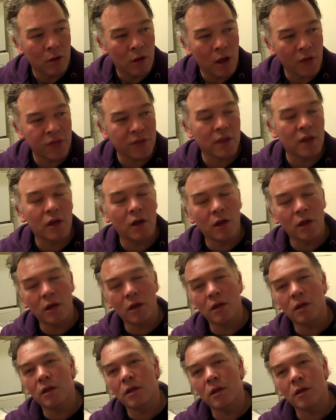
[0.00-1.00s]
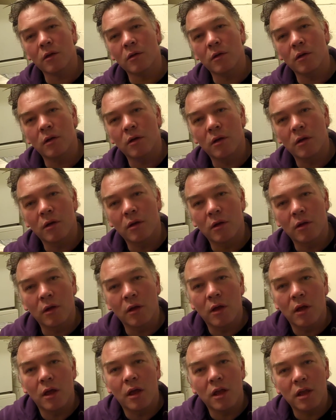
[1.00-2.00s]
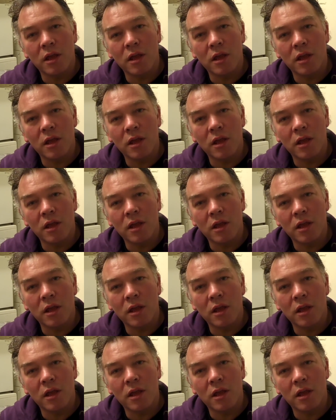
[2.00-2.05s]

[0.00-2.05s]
He gets a lot of stick, doesn't he?